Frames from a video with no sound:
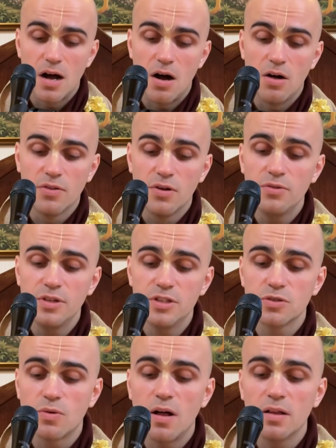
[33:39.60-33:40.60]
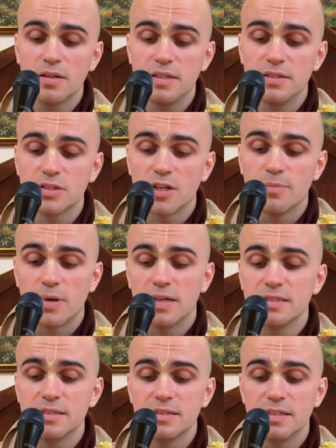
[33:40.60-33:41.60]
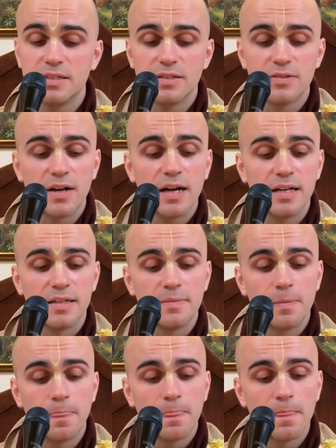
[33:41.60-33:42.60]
Although these qualities are present in Narayan,